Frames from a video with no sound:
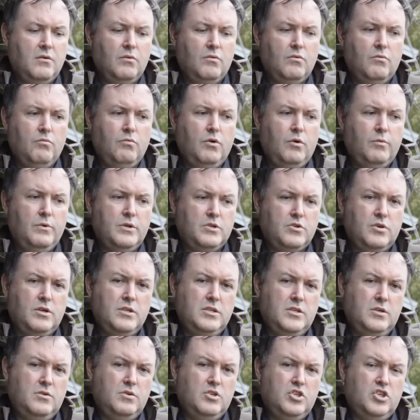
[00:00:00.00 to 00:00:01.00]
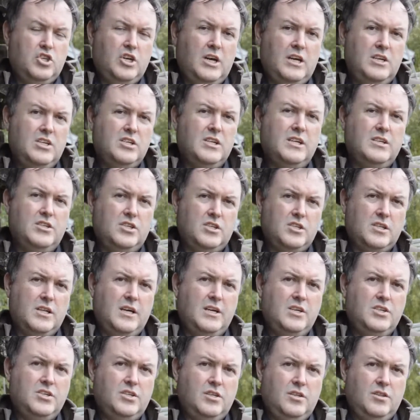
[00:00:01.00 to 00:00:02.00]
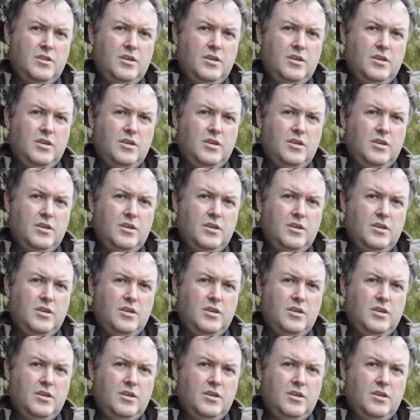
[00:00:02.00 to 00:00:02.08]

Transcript: what we're trying to do is change legislation in